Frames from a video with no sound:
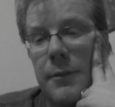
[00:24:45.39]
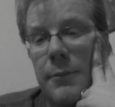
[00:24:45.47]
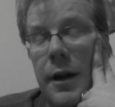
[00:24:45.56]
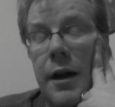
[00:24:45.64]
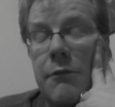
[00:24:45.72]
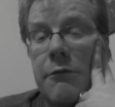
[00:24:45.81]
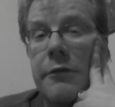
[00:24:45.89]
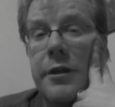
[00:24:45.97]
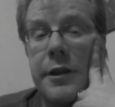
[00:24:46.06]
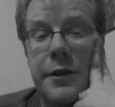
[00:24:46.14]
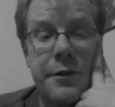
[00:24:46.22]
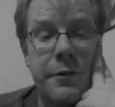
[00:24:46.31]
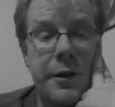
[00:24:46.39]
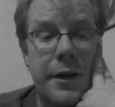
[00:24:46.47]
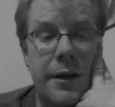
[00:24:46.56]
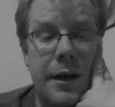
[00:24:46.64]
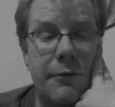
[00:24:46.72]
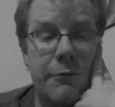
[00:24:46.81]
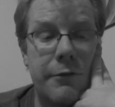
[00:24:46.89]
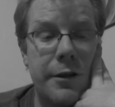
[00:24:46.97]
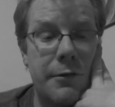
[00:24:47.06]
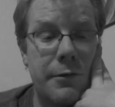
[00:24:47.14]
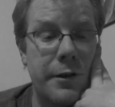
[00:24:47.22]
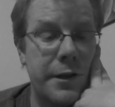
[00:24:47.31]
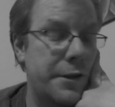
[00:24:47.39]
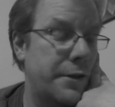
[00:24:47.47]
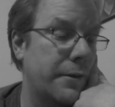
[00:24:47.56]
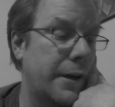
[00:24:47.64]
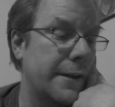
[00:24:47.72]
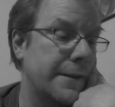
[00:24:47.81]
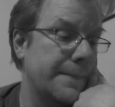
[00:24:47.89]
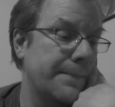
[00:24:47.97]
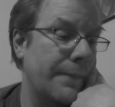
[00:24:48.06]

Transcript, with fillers: But I really enjoy it. I really, really enjoy it.